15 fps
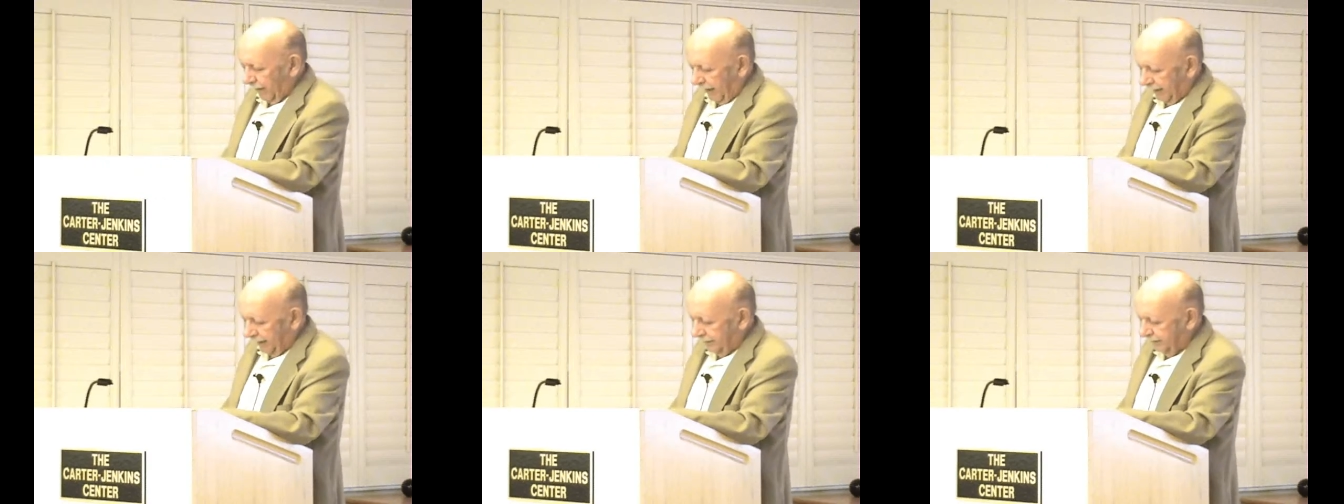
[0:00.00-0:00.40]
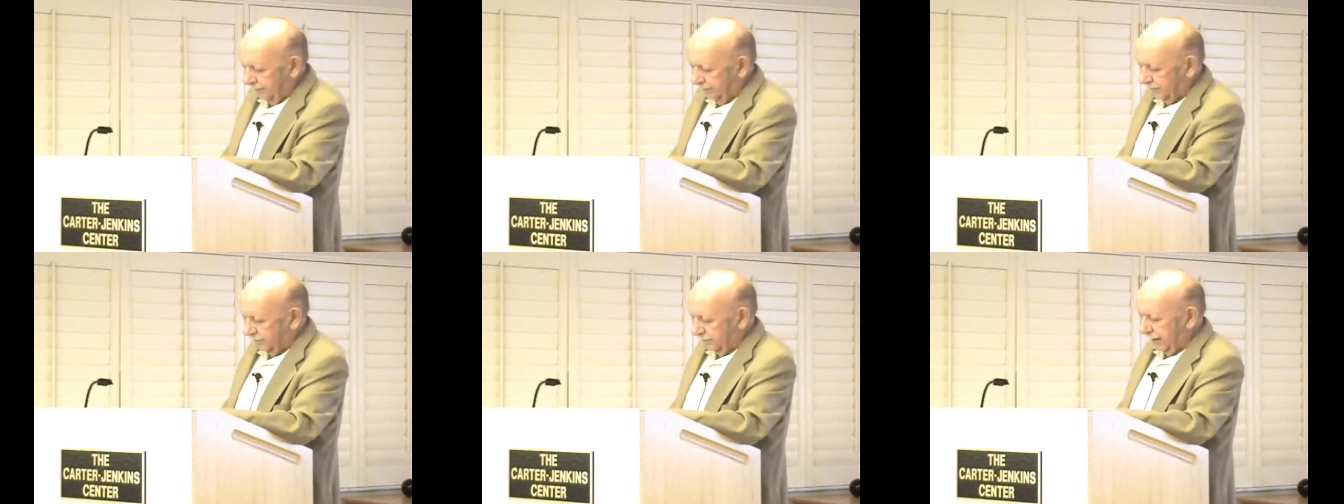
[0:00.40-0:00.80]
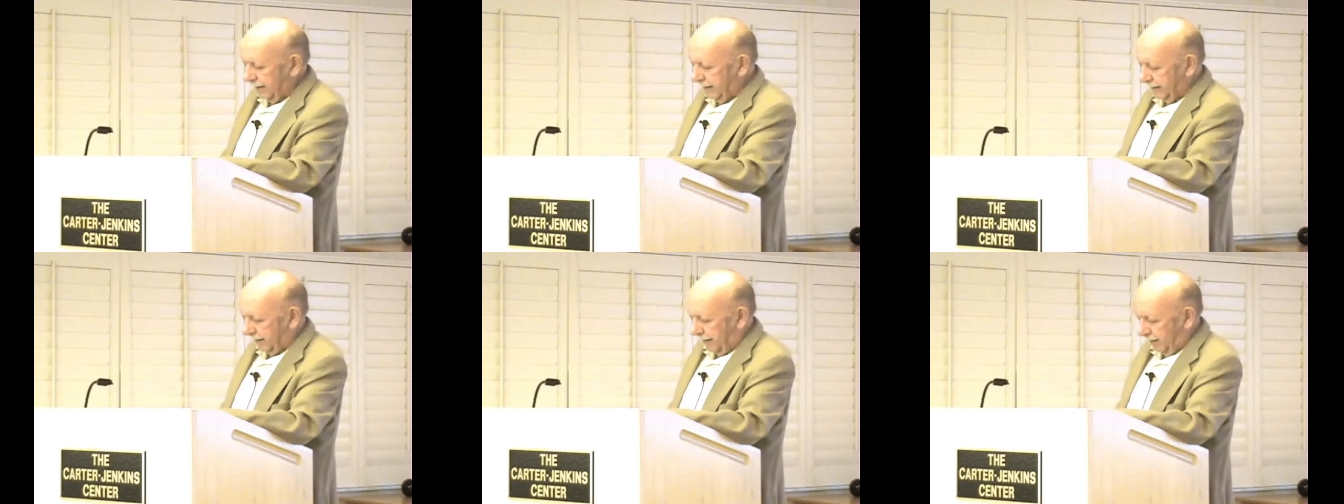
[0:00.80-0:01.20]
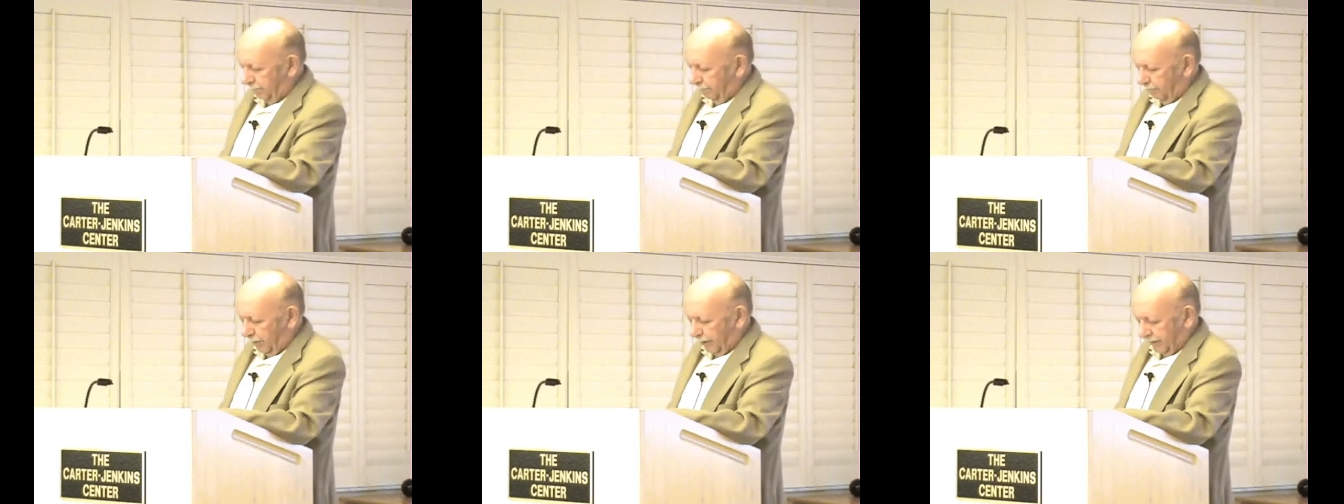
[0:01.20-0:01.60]
an integral
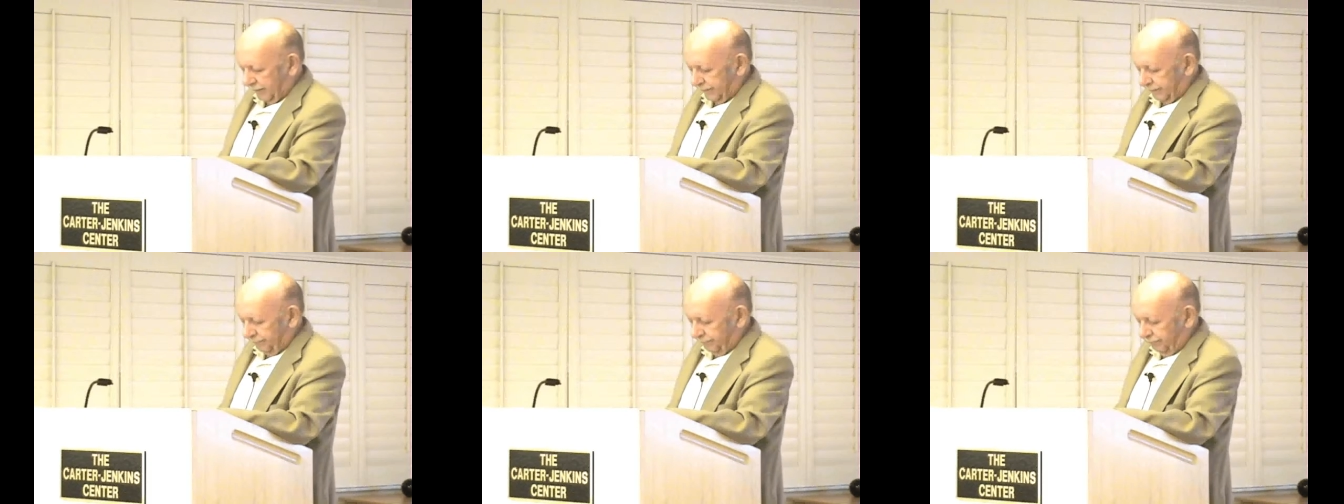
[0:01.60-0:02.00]
part